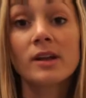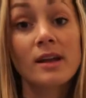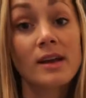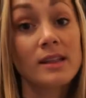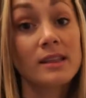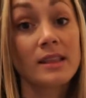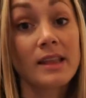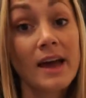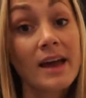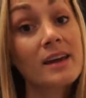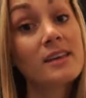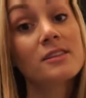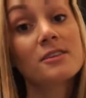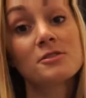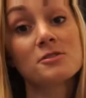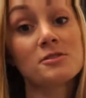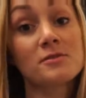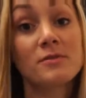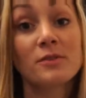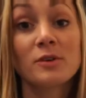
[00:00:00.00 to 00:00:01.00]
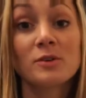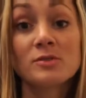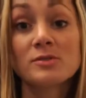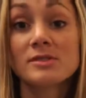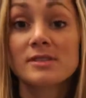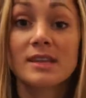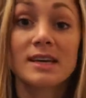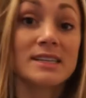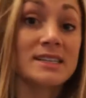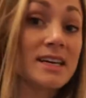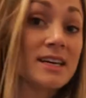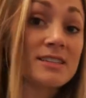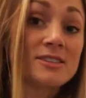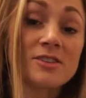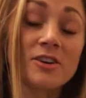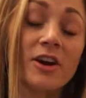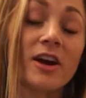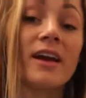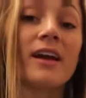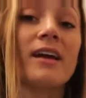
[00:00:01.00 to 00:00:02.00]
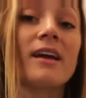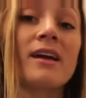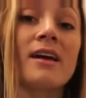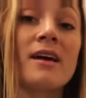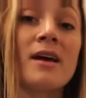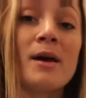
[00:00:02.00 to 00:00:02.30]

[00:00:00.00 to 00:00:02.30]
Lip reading: I like those foods, they taste great,